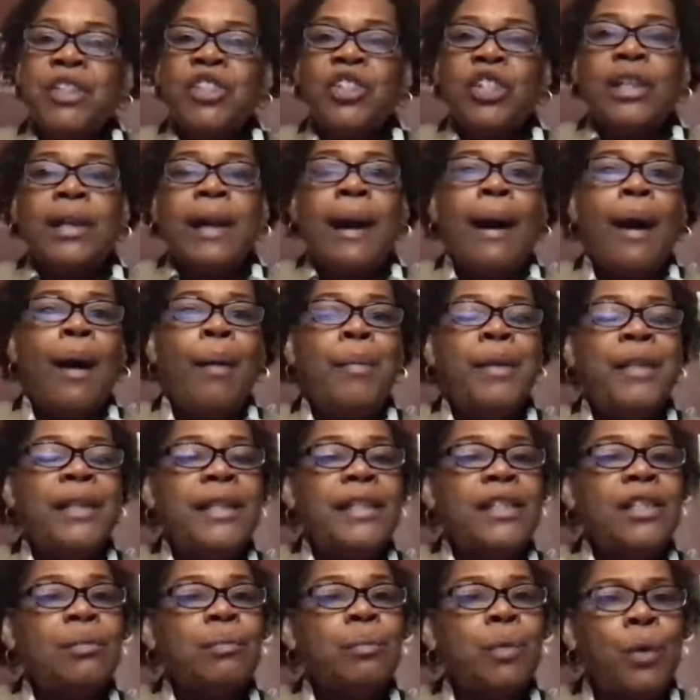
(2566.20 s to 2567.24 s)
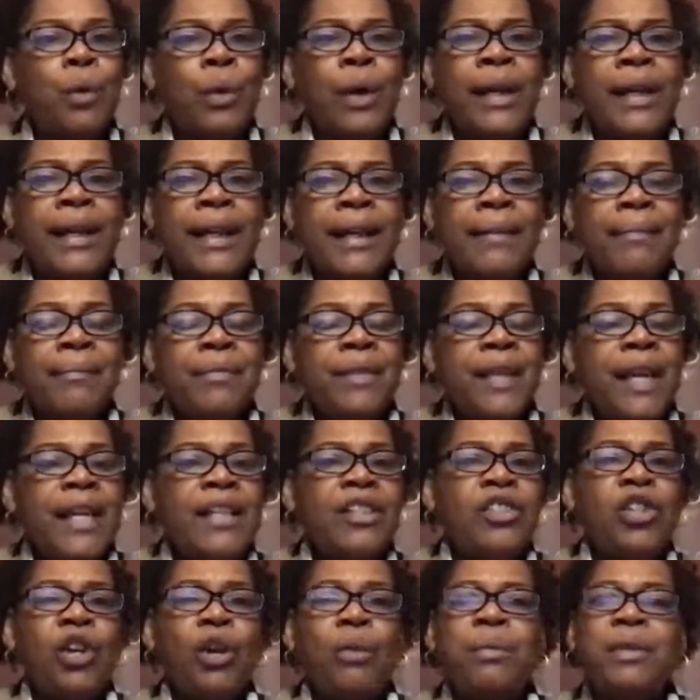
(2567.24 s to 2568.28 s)
but she called me this morning
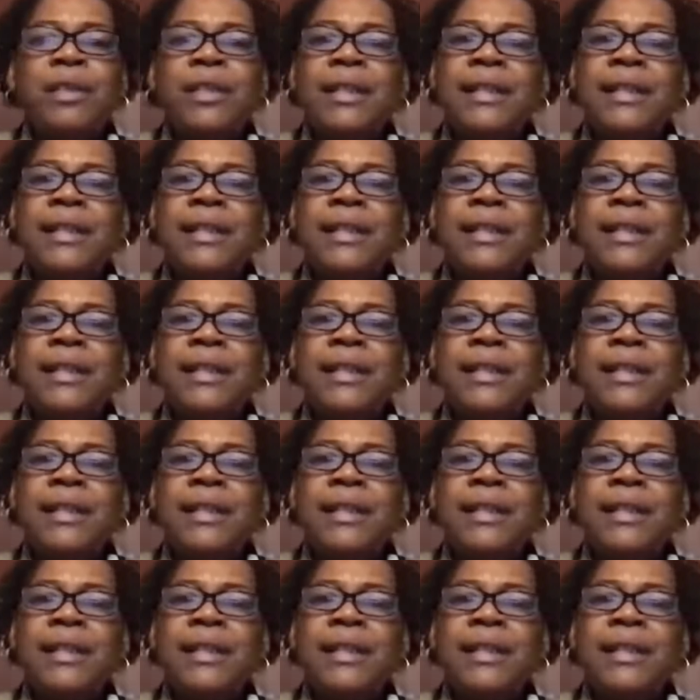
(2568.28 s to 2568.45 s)
and told me,